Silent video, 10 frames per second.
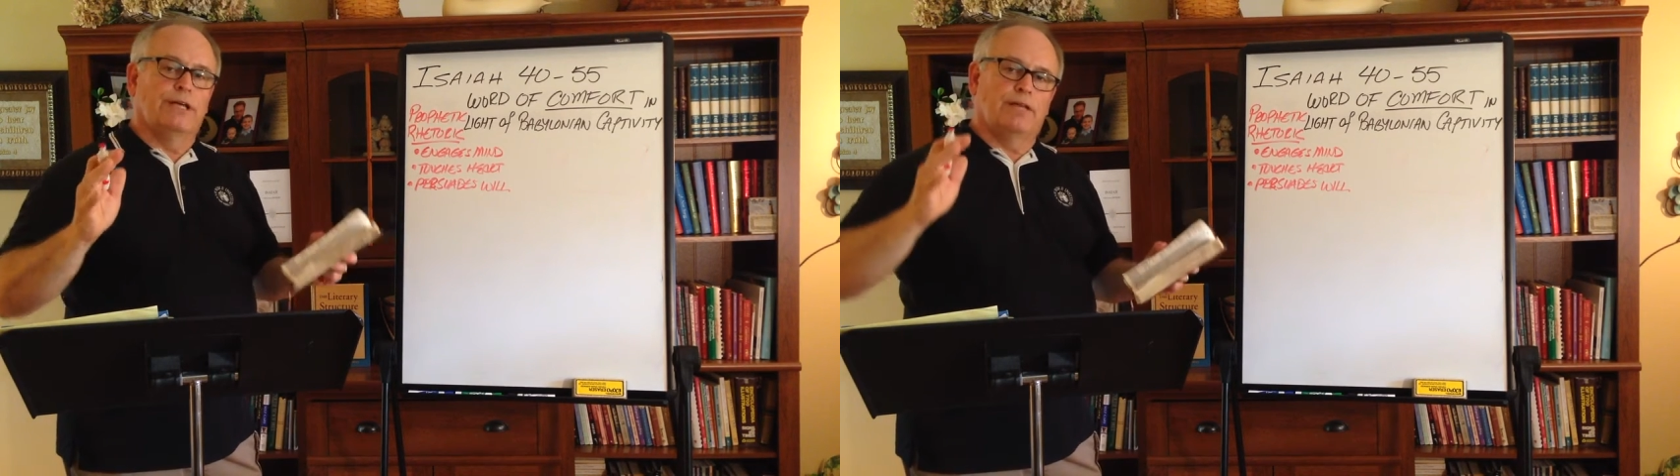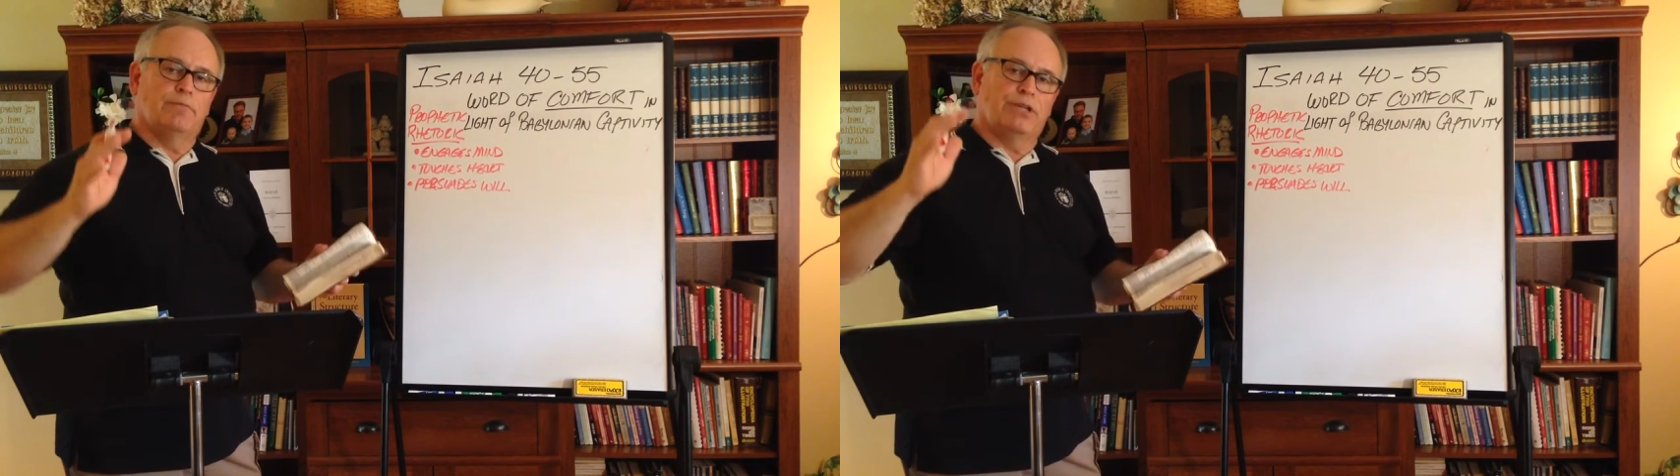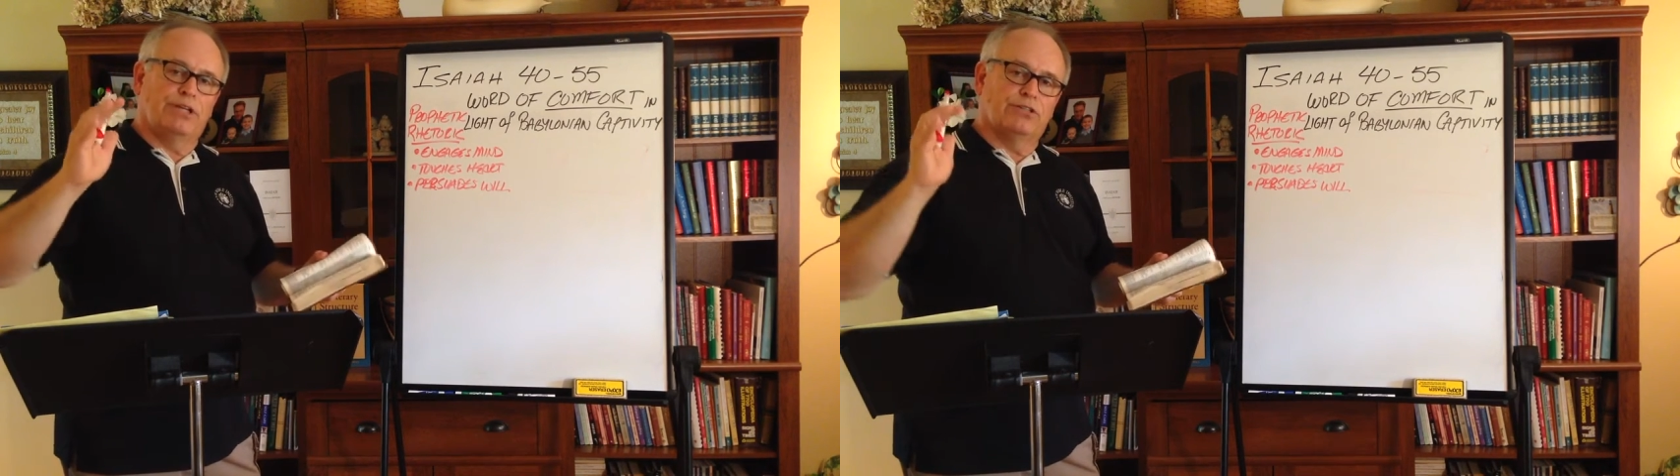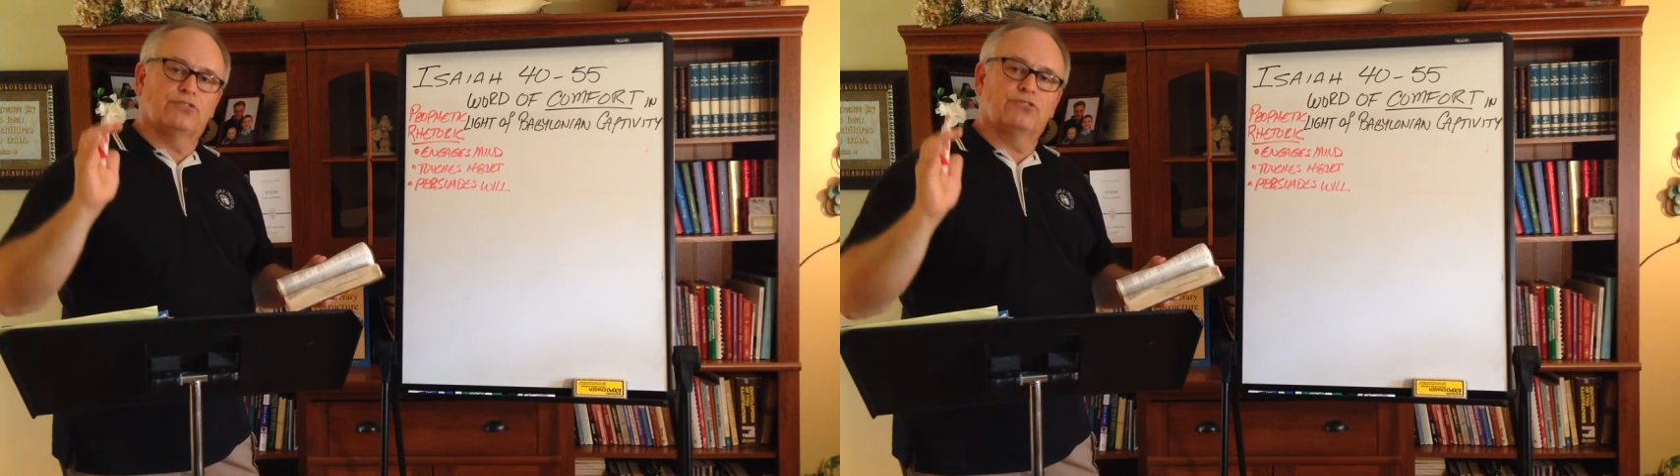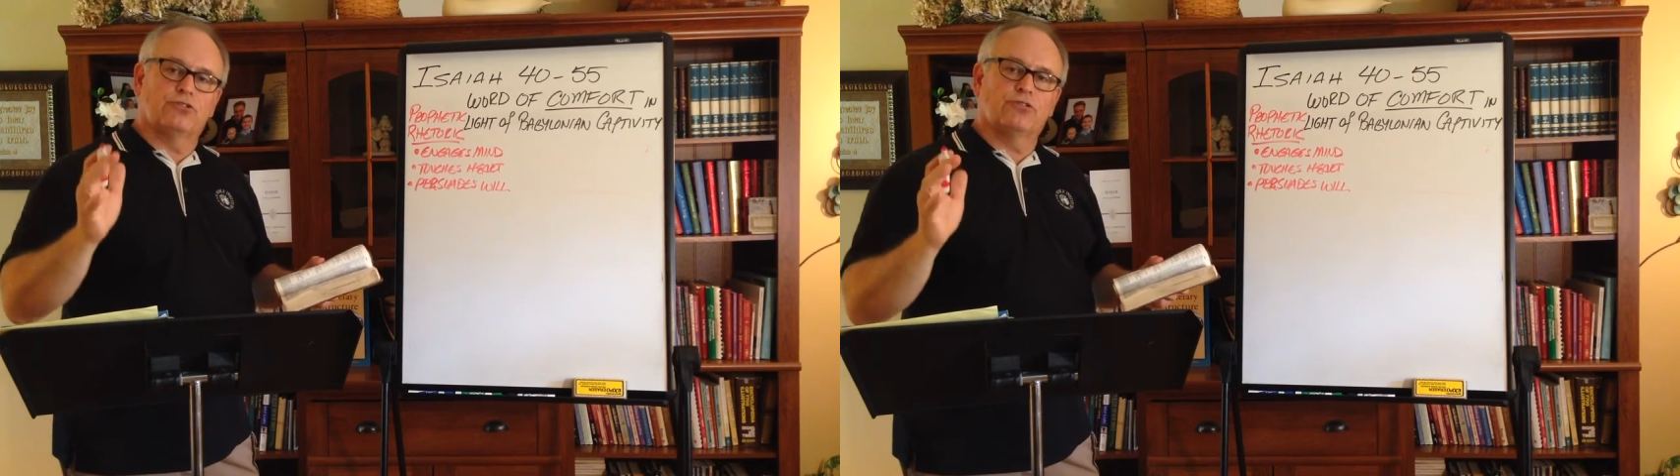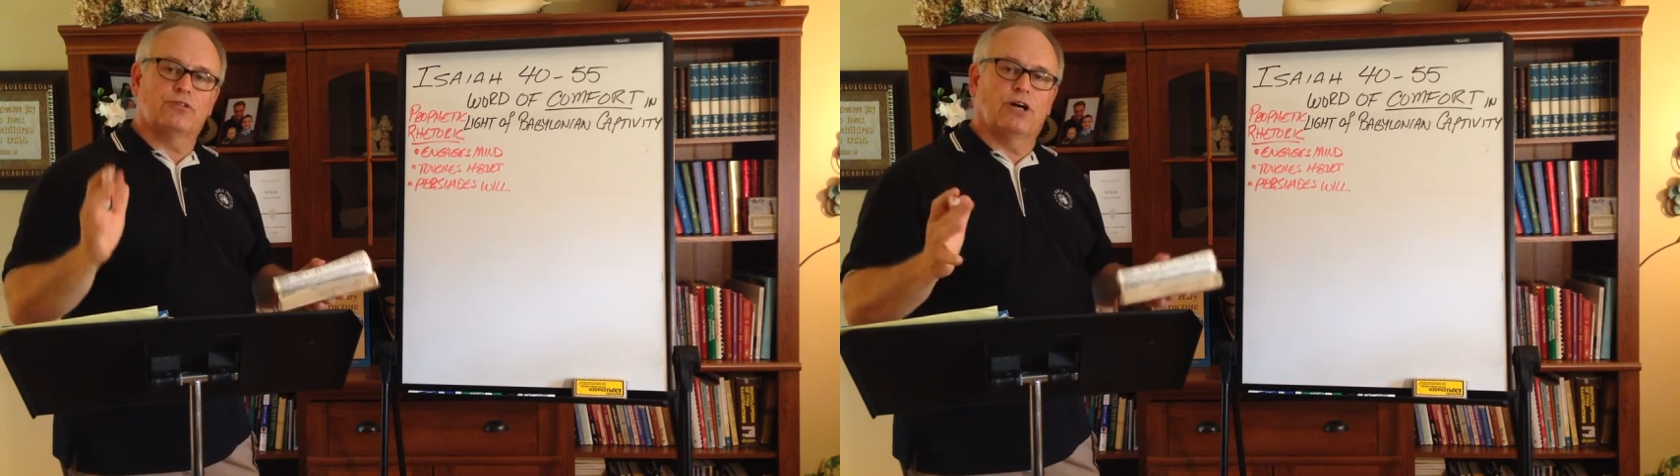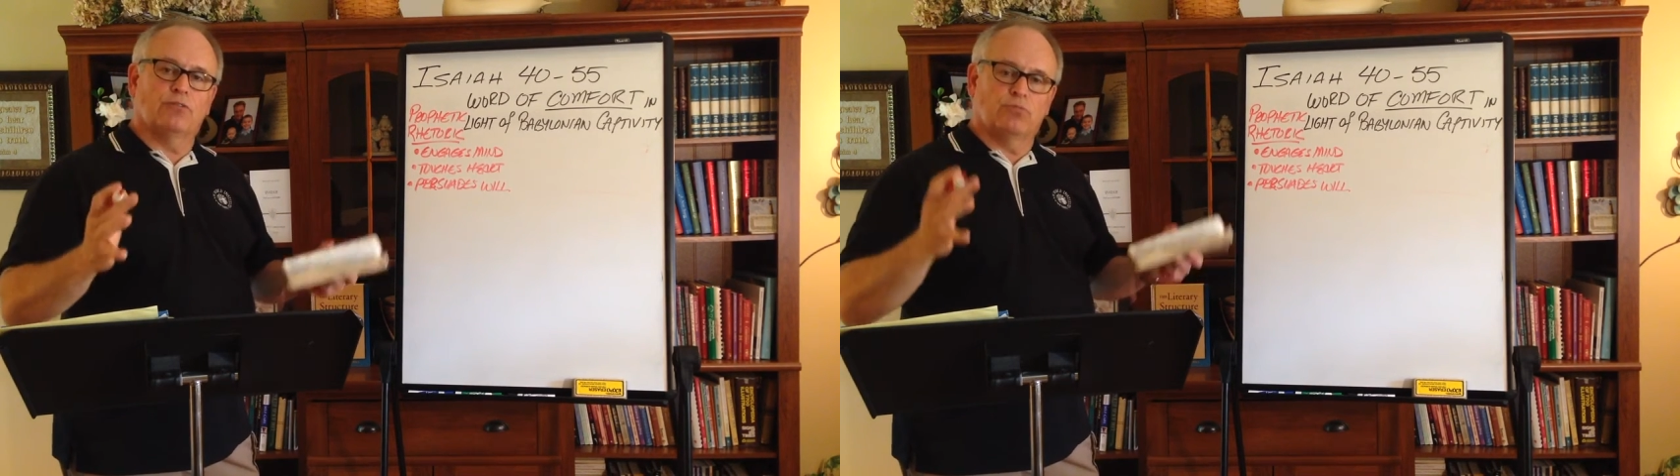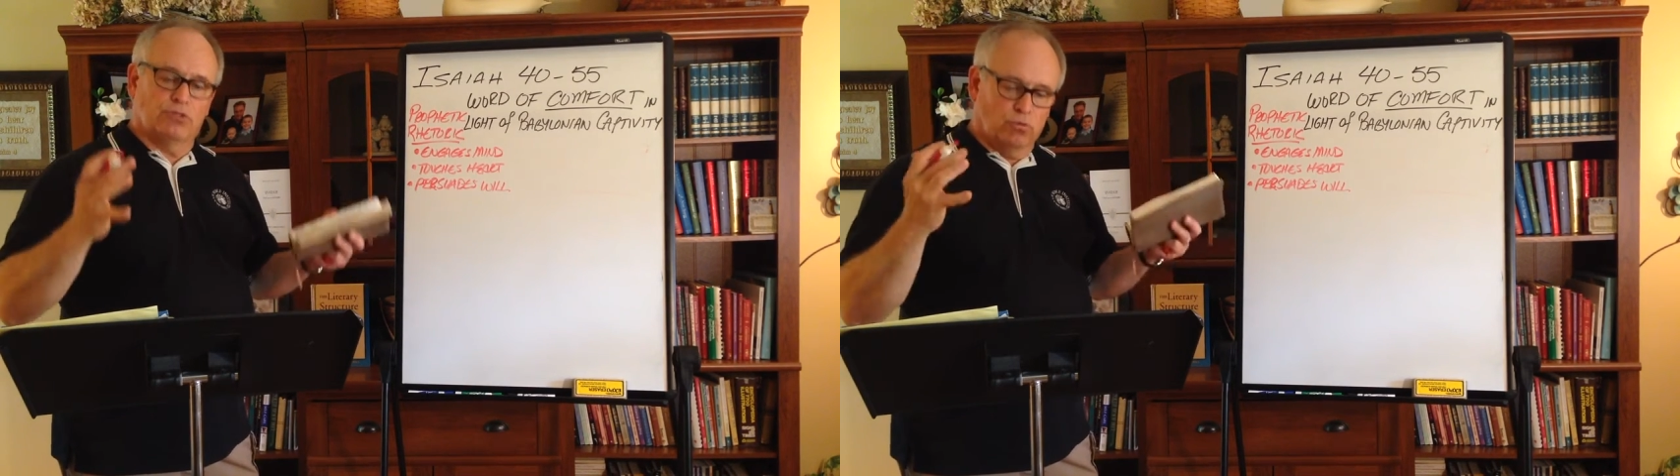and begin to serve God with